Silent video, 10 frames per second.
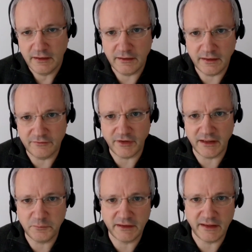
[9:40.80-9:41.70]

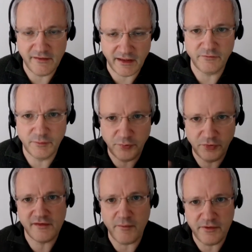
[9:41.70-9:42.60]
environment, and then we put
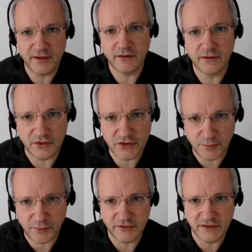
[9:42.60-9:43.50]
something on top
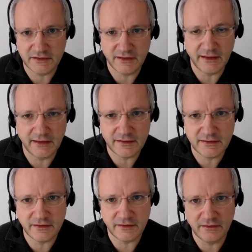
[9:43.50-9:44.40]
of it. And
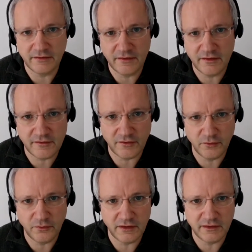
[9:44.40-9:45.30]
so
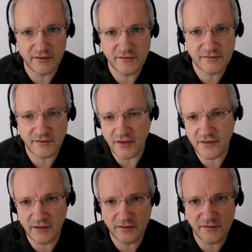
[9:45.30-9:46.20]
I
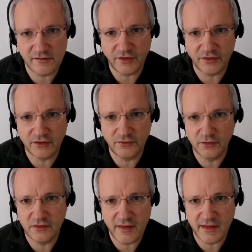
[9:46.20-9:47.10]
think it's a very
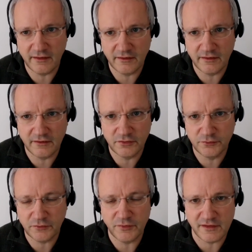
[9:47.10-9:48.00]
cool thing to
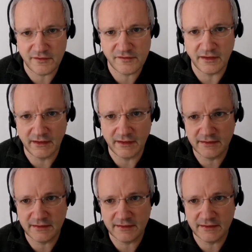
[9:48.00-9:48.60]
work with us, and